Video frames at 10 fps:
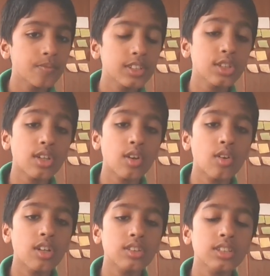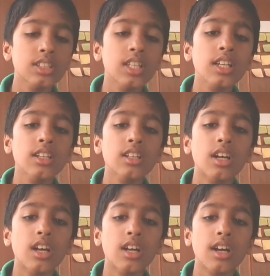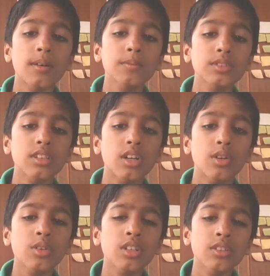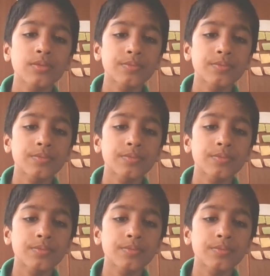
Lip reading: Sorry, oxygen comes out.